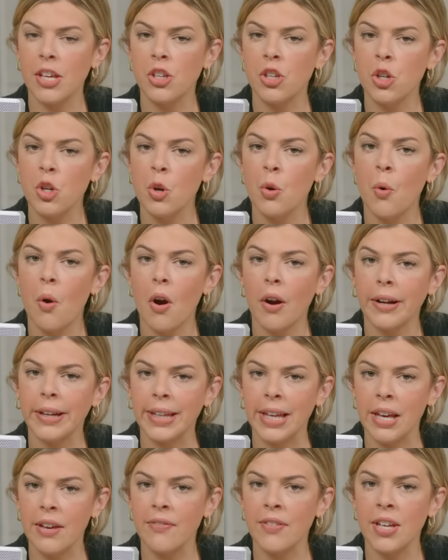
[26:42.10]
you are
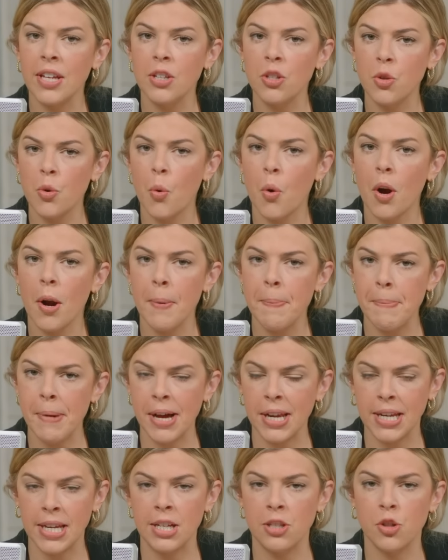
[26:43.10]
giving your
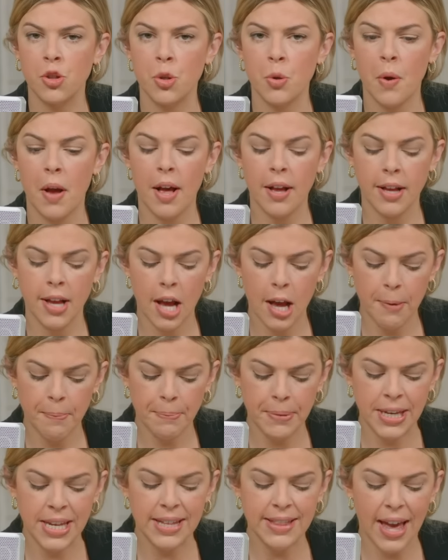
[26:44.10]
money to a
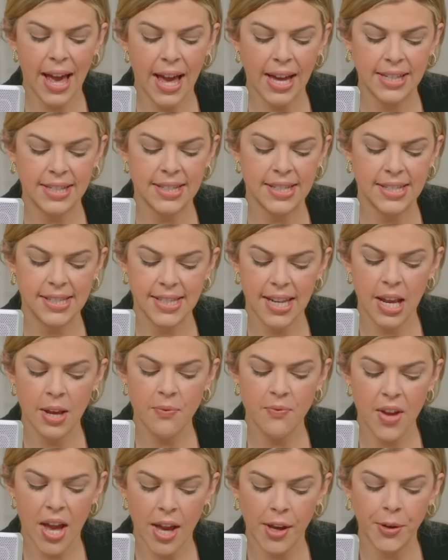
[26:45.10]
company that has the
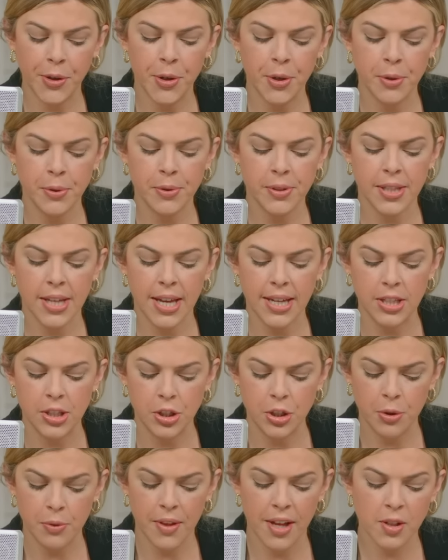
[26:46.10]
same values as
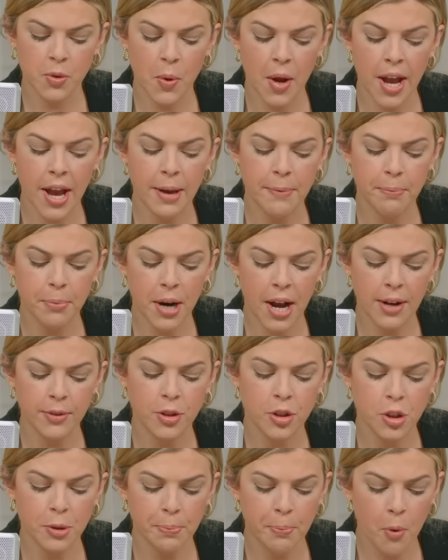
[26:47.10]
you. That's why I'm
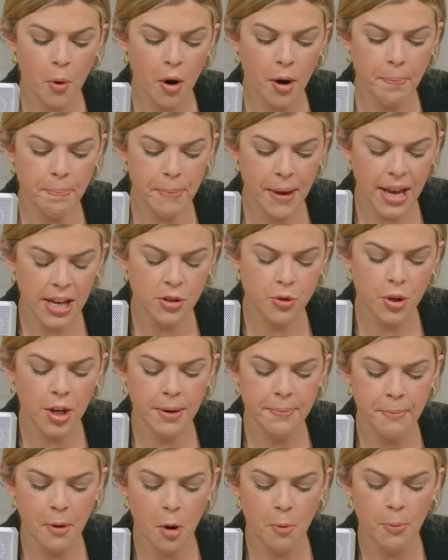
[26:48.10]
proud to support
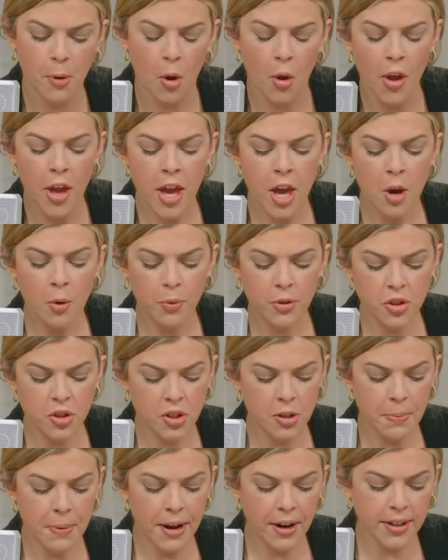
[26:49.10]
Patriot Mobile, which
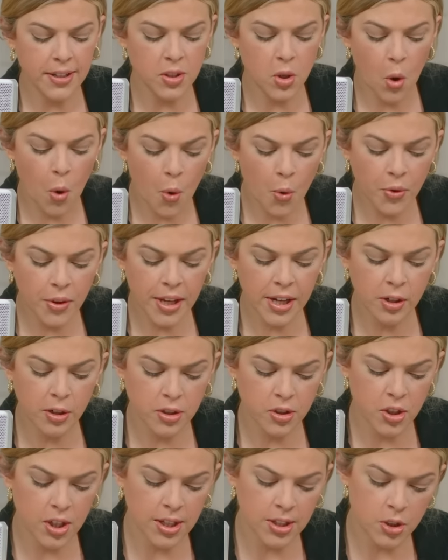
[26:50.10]
is America's only
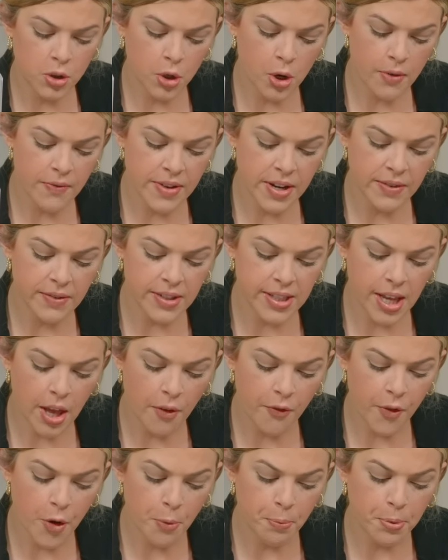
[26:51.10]
Christian conservative
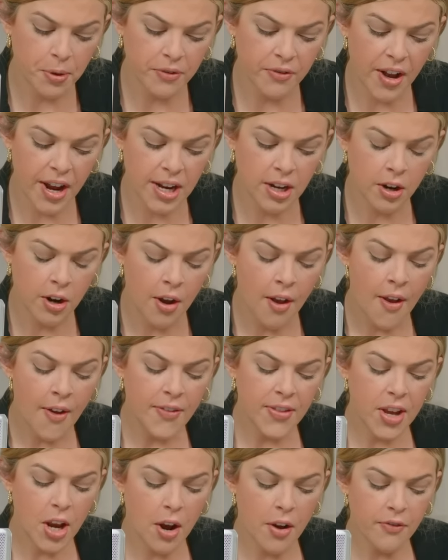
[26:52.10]
cell phone provider.
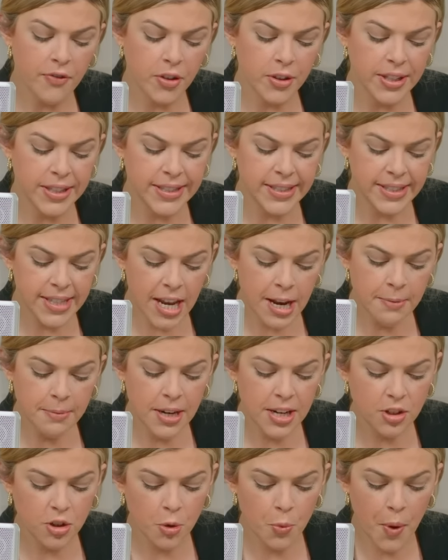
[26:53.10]
They offer the same
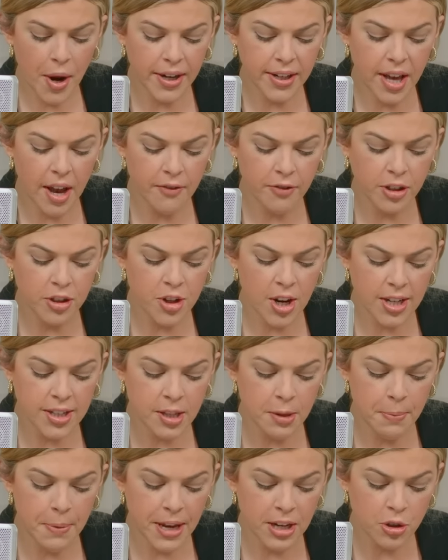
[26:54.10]
nationwide coverage as
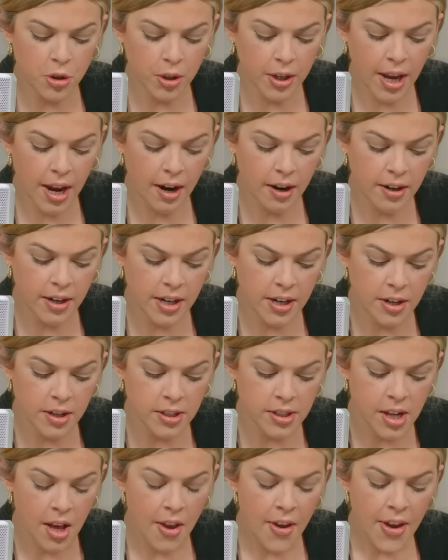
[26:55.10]
the major
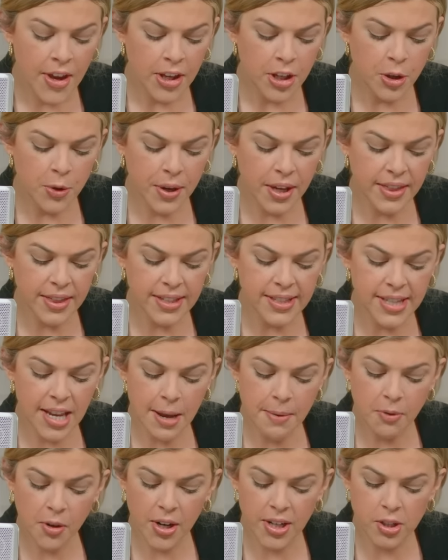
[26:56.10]
carriers. You get the
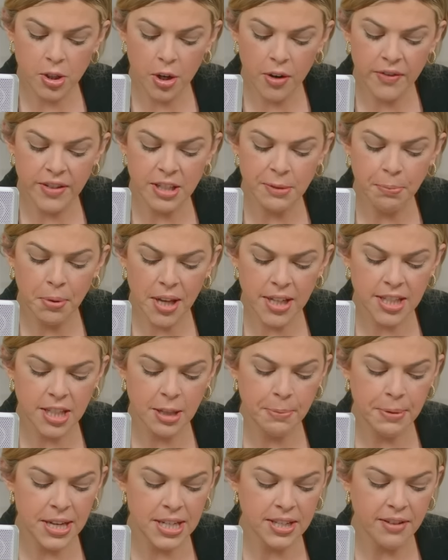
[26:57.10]
same great service, plus
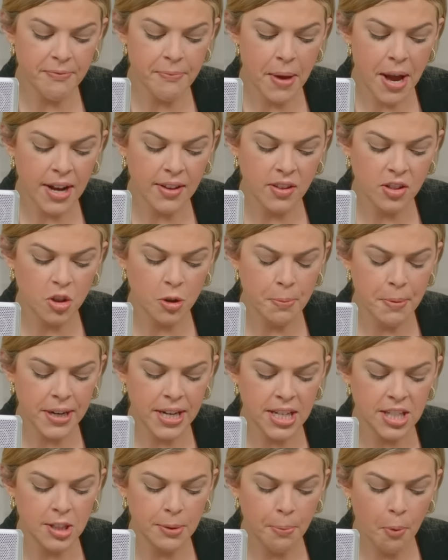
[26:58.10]
the peace of mind that your
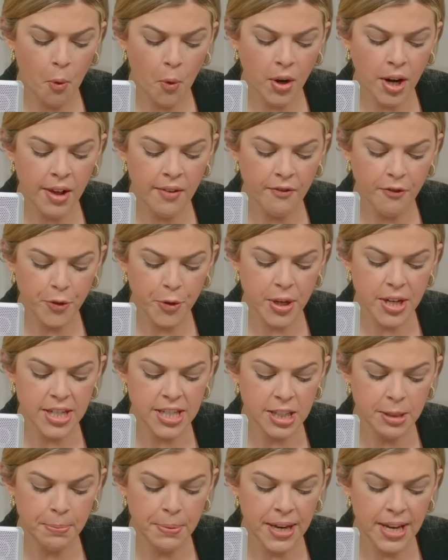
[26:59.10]
money is supporting free
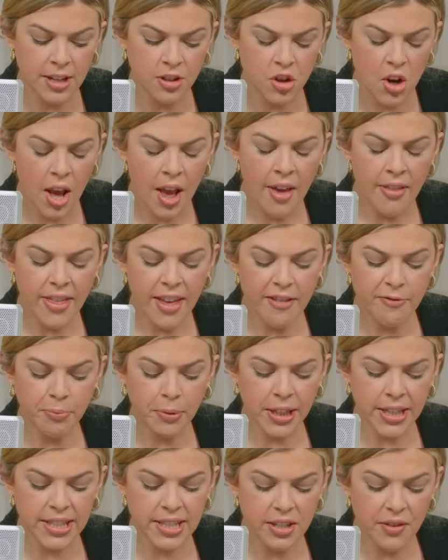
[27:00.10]
speech. They have
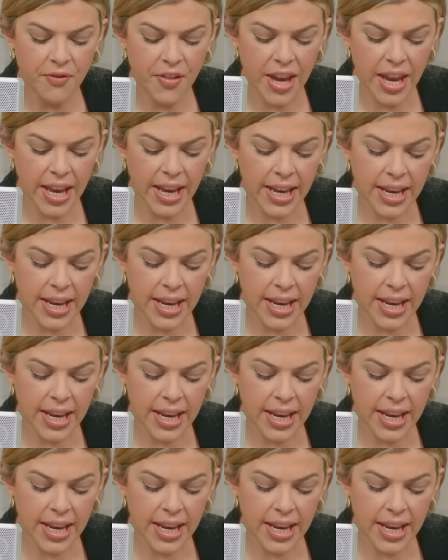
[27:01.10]
plans to fit